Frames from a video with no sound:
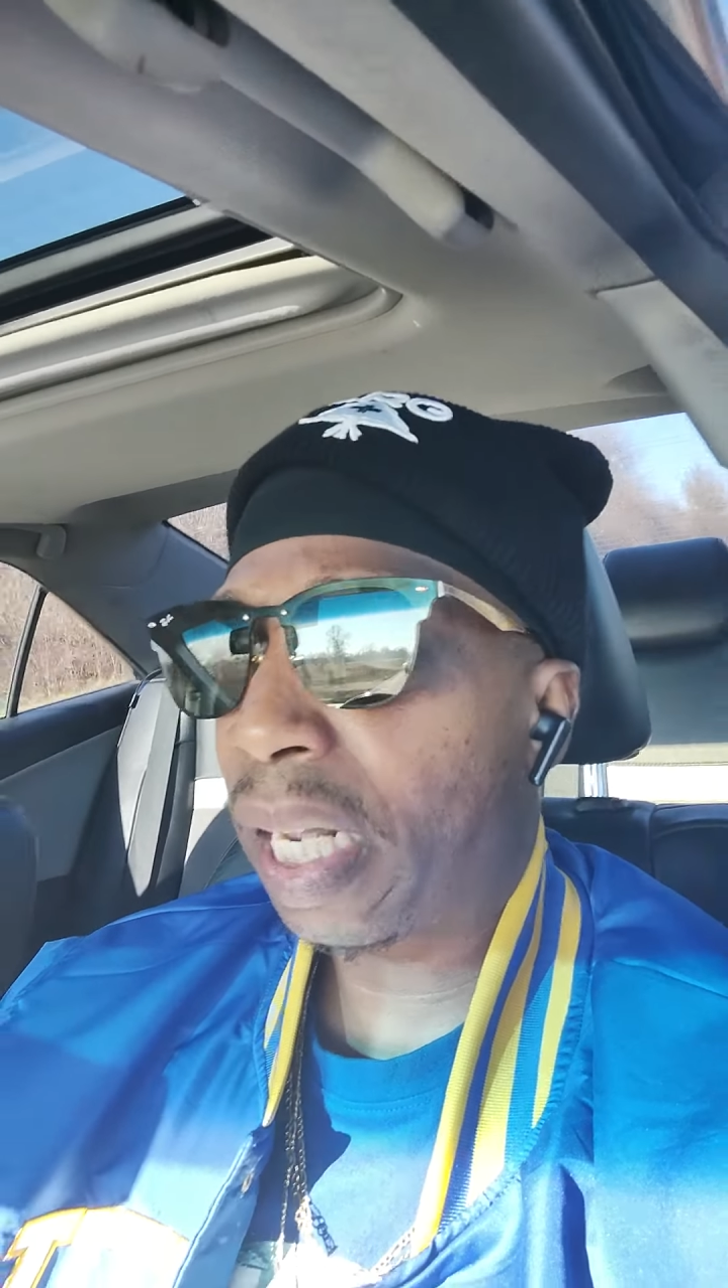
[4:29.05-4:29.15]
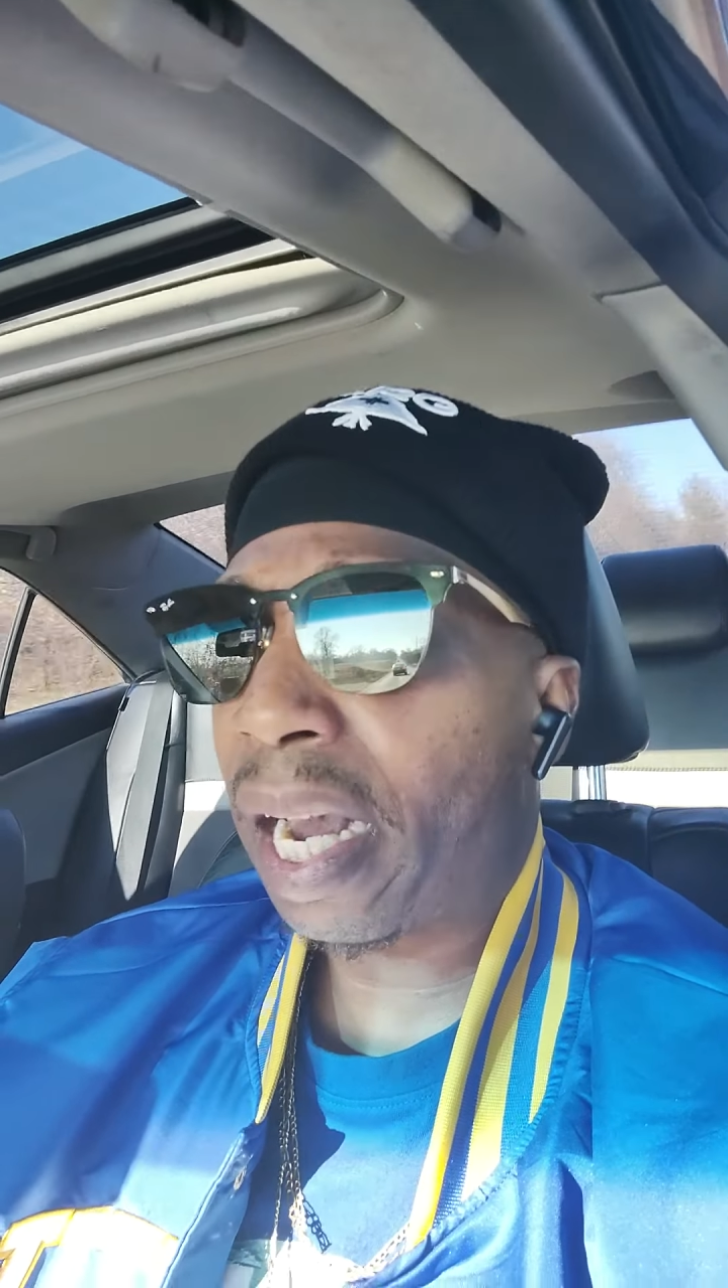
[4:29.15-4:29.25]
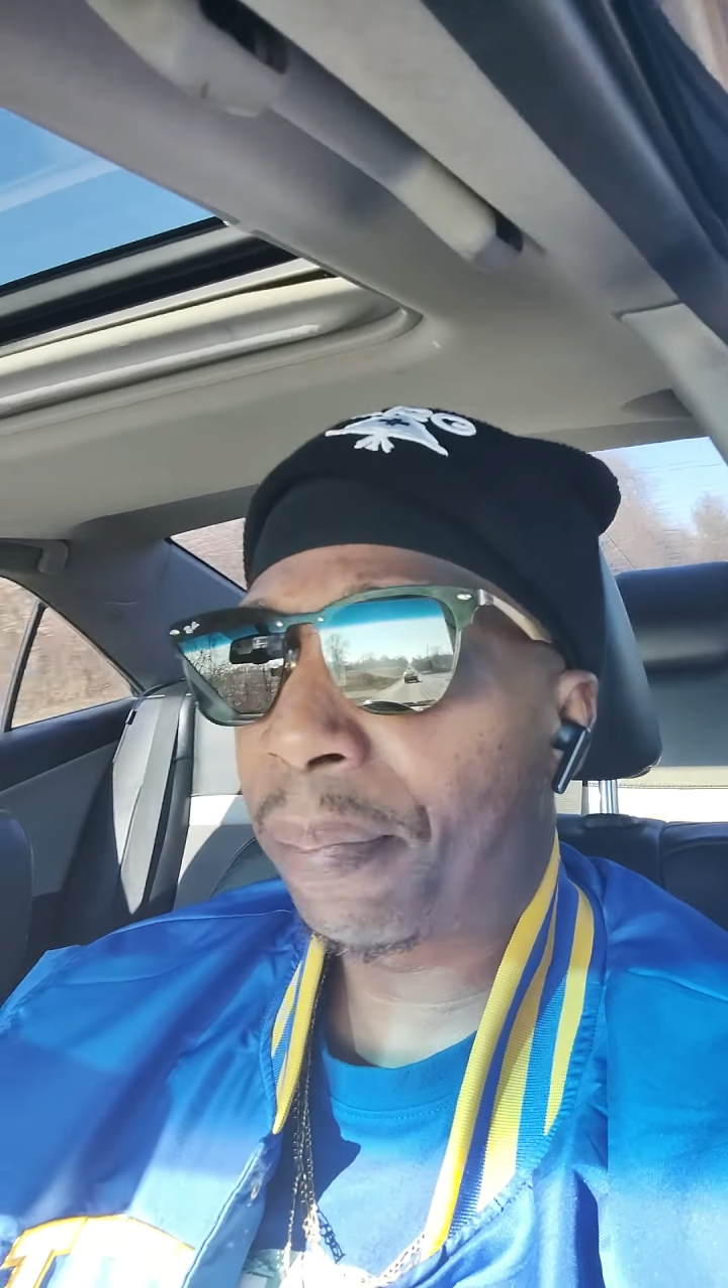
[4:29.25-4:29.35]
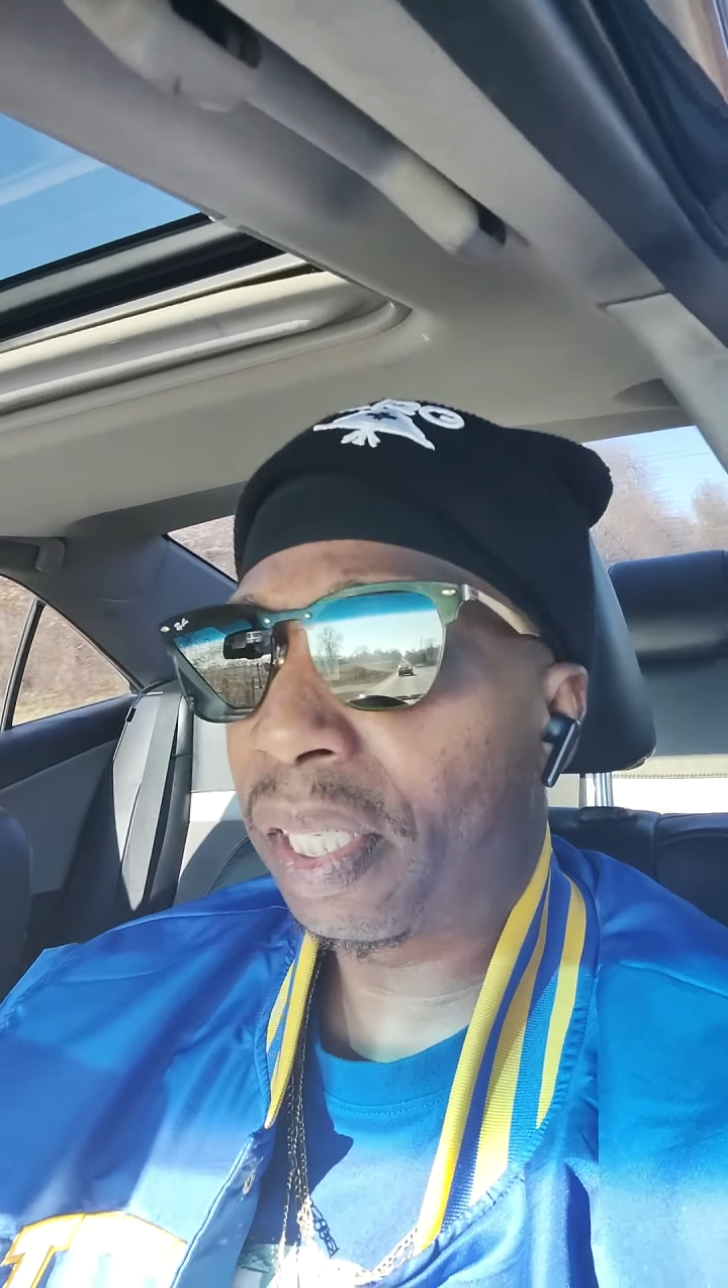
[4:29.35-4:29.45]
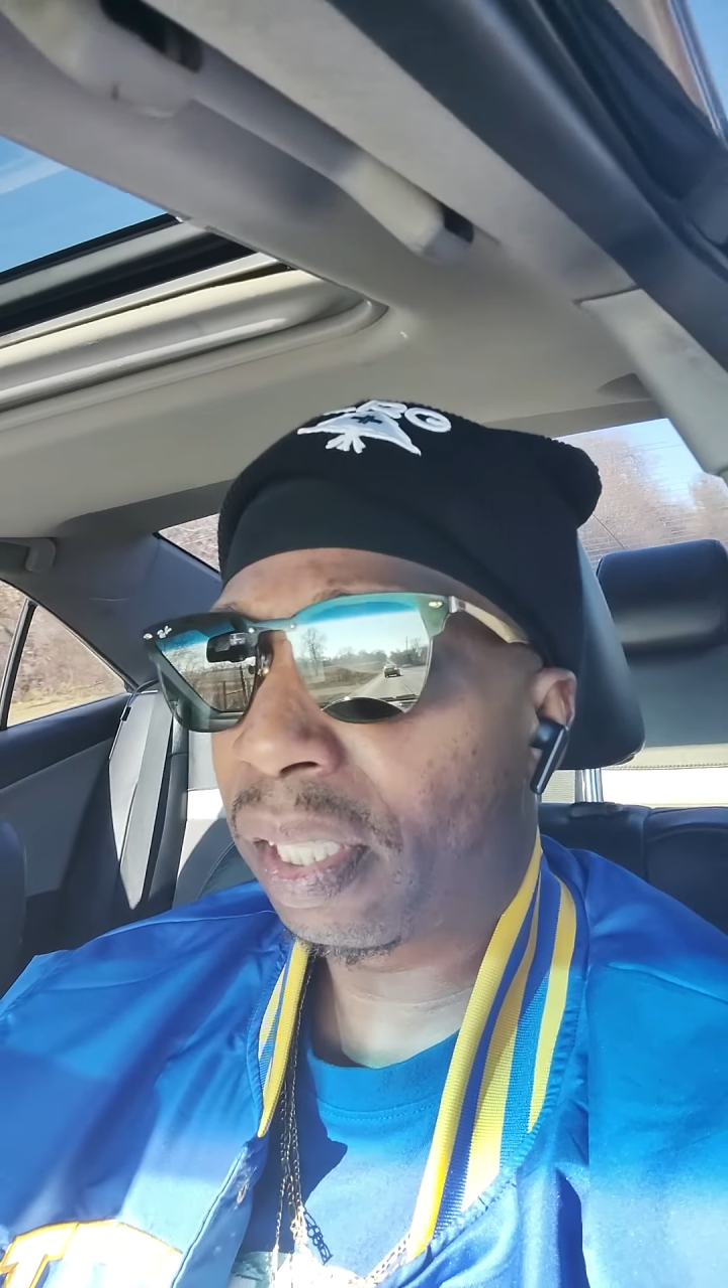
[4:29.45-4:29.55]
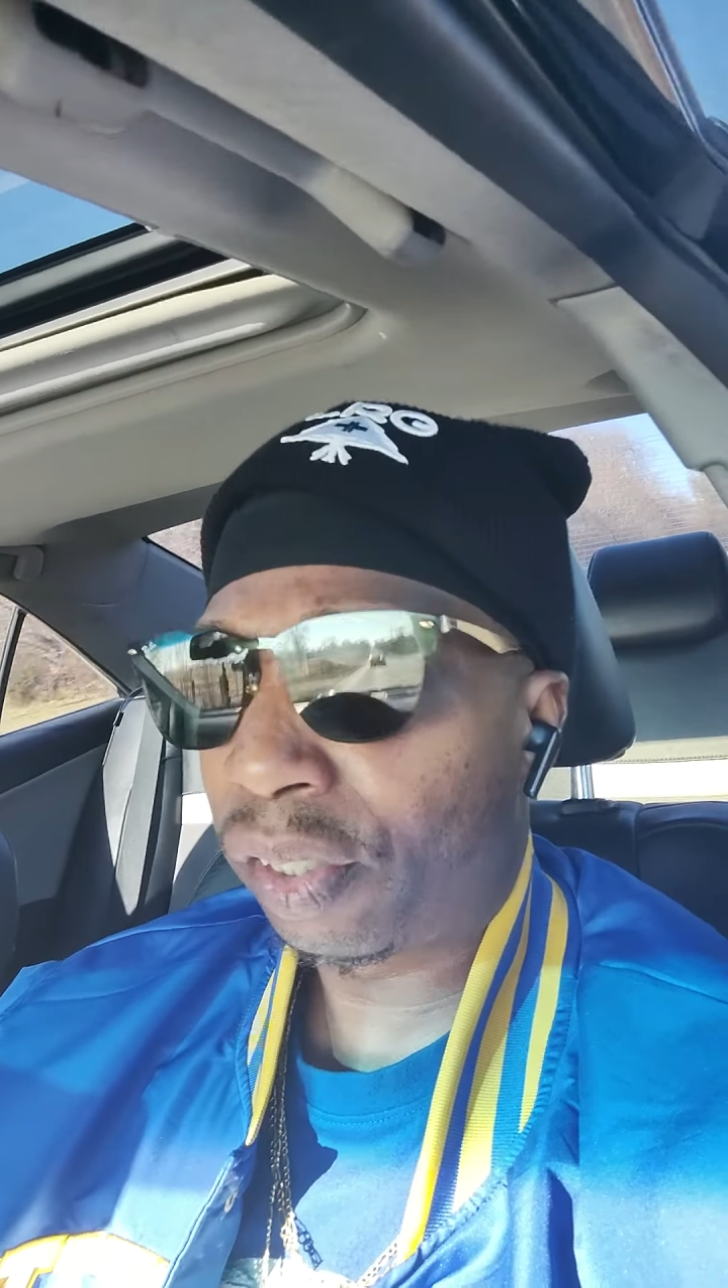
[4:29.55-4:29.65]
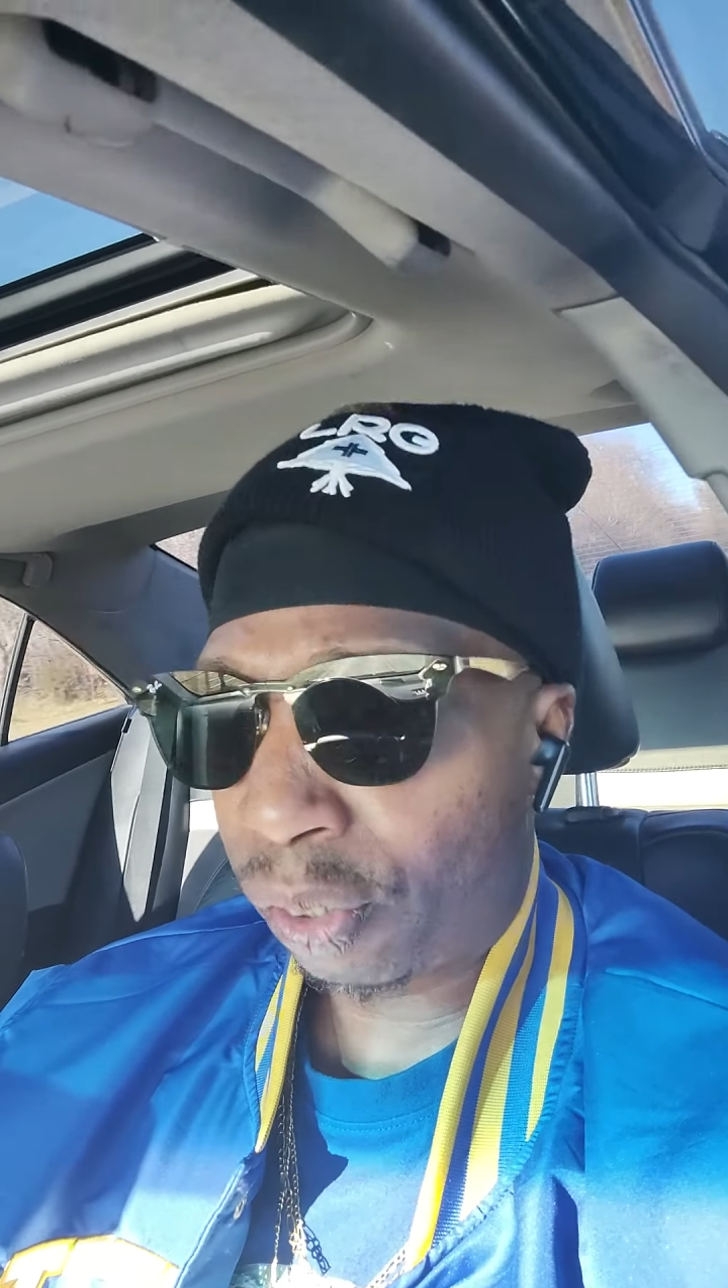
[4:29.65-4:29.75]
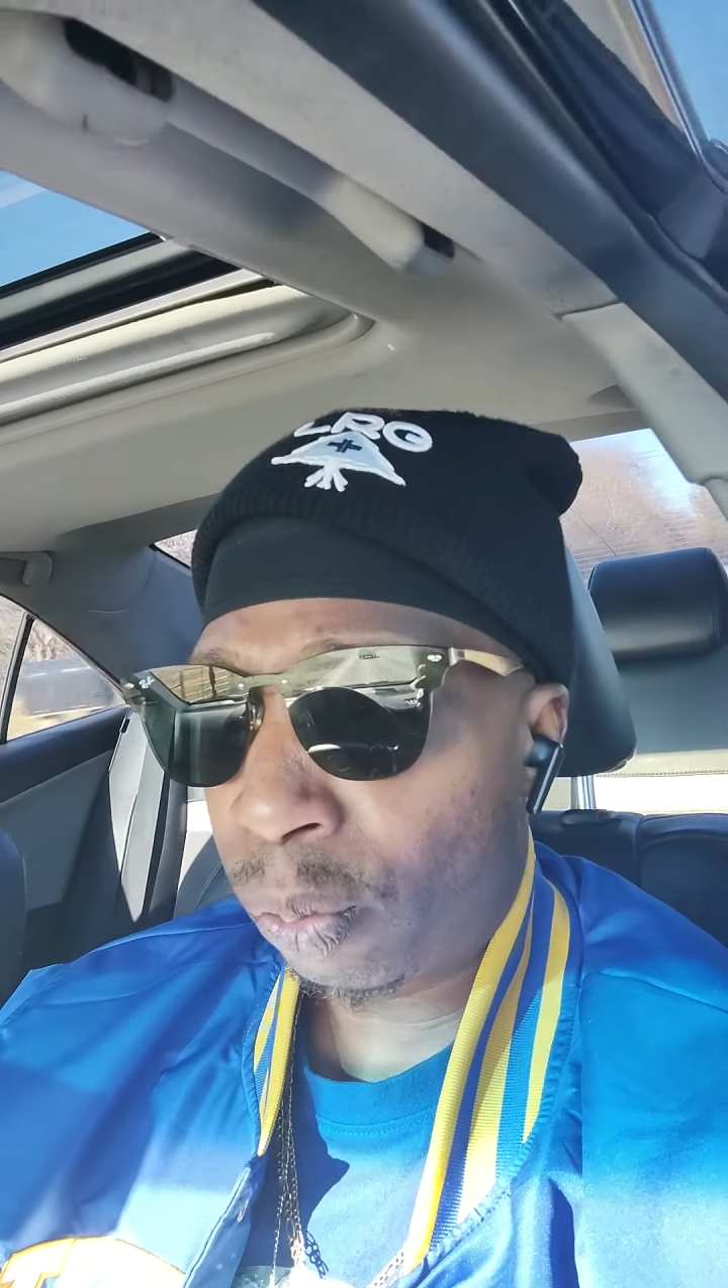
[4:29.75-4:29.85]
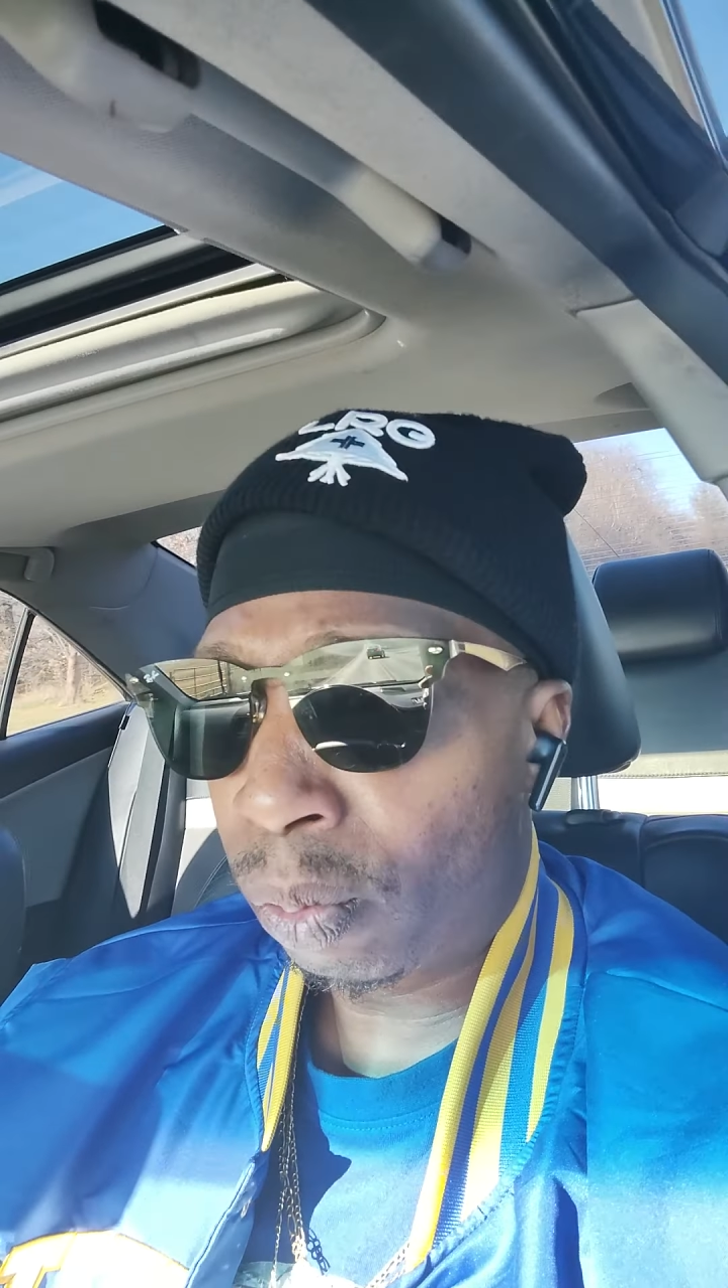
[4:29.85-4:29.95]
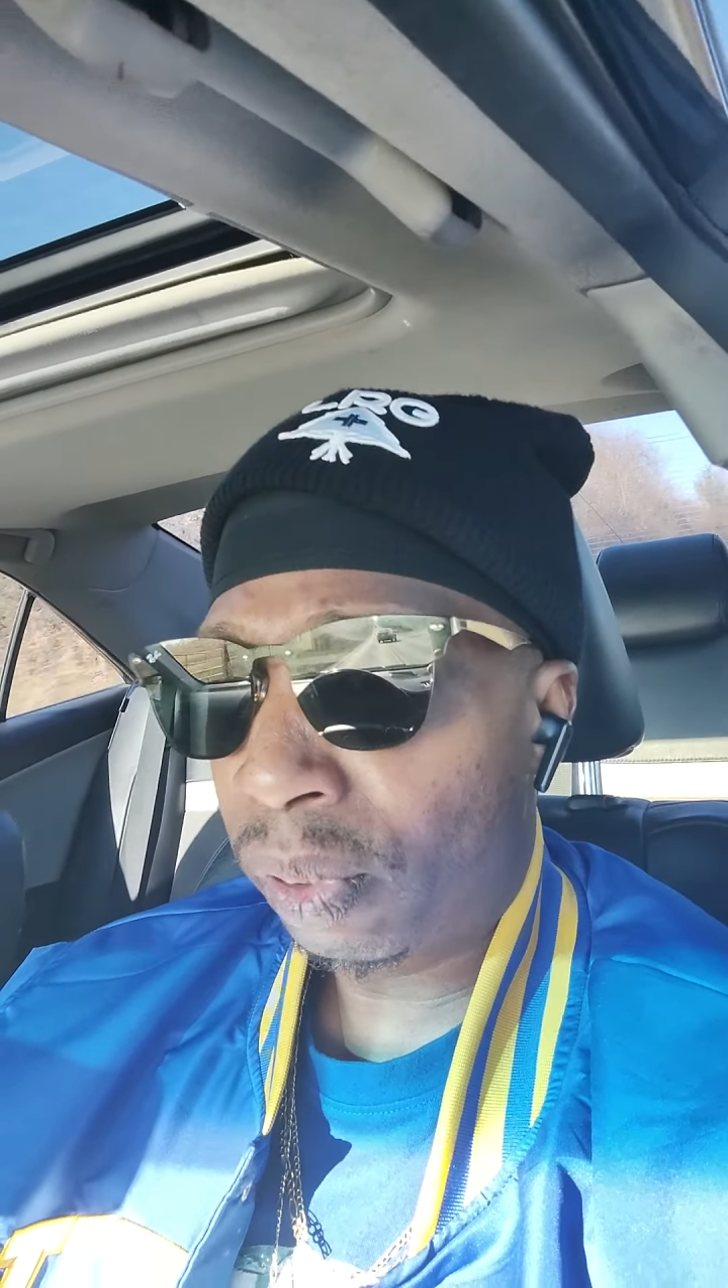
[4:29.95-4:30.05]
to die because
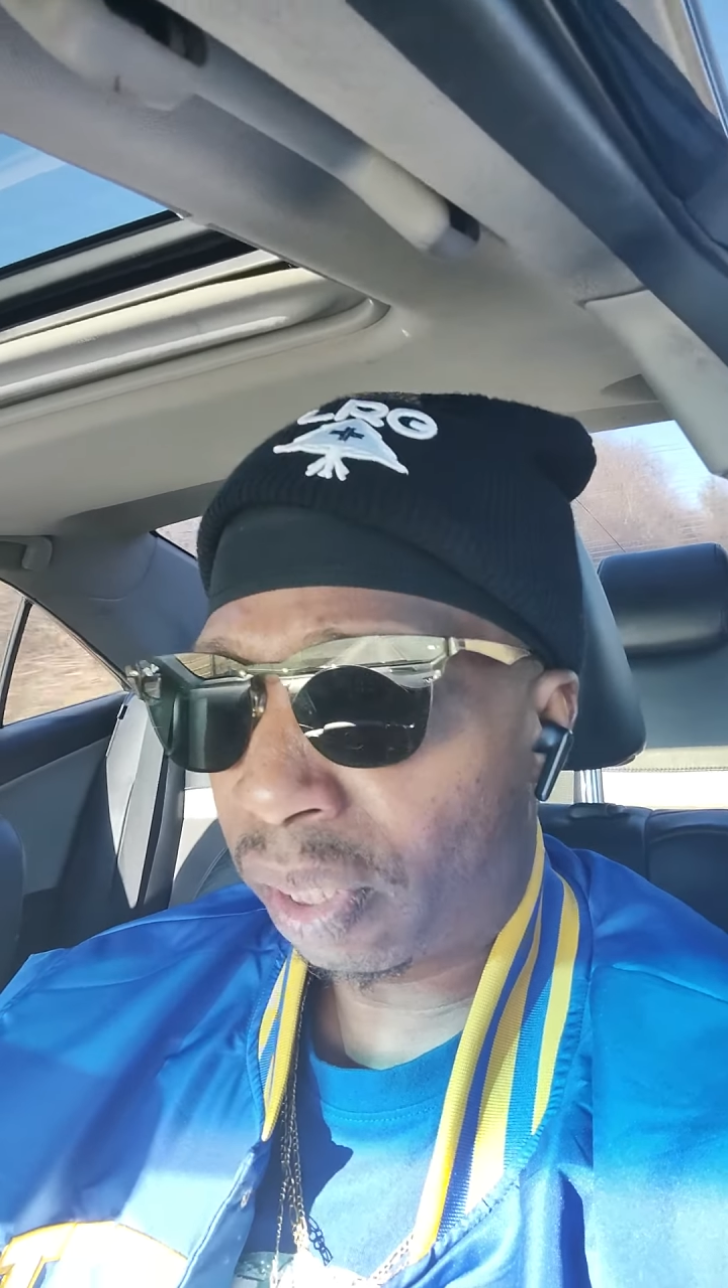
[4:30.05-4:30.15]
you